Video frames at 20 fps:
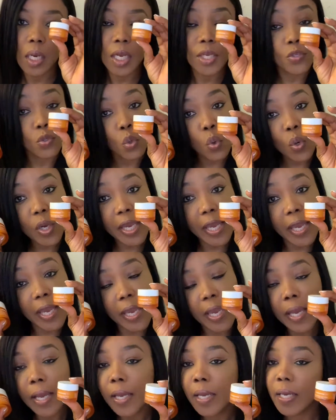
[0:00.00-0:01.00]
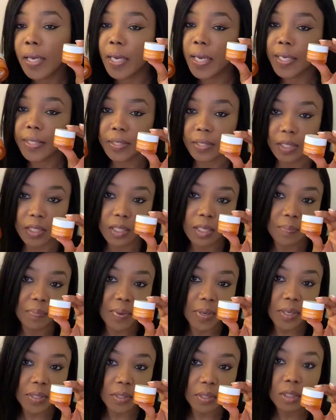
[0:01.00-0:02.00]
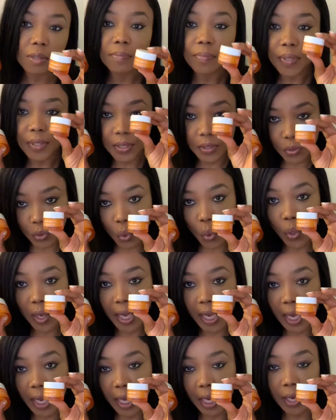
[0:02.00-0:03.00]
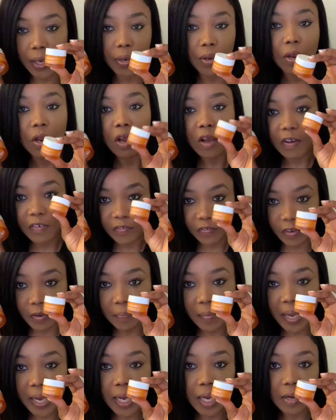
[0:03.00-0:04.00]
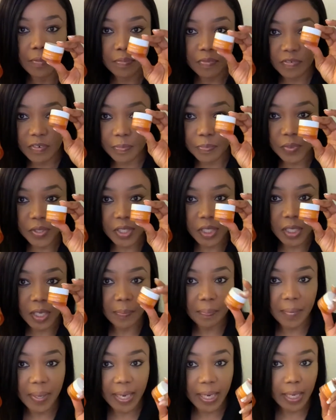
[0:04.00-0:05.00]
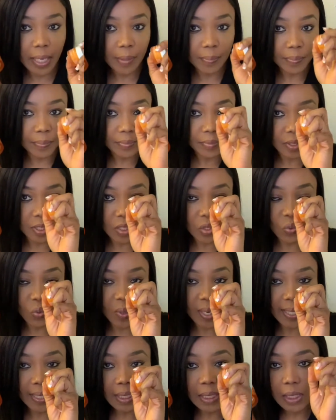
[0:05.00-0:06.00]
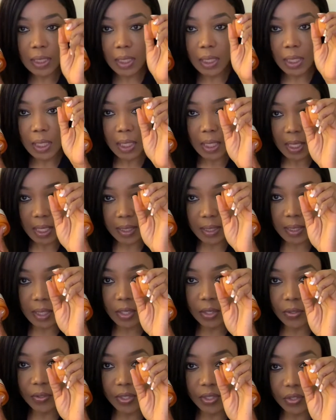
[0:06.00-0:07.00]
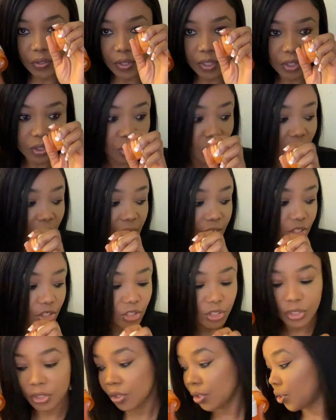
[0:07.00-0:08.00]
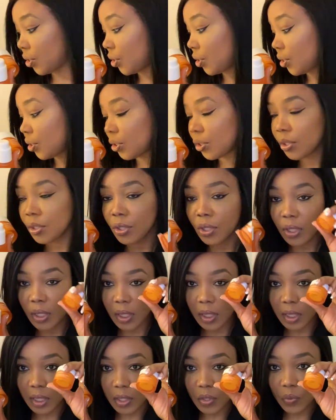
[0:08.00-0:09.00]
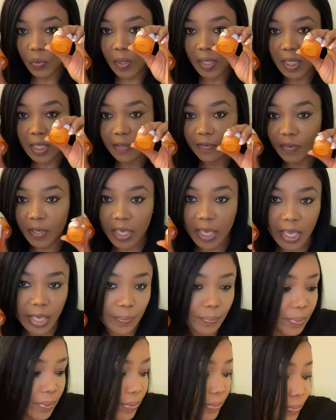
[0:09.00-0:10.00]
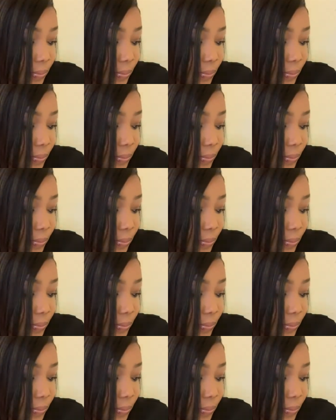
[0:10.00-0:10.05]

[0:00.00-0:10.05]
It's okay, it's not the best, but it's okay. For makeup, for putting on makeup. This one is not going to the trash. This one is for keep.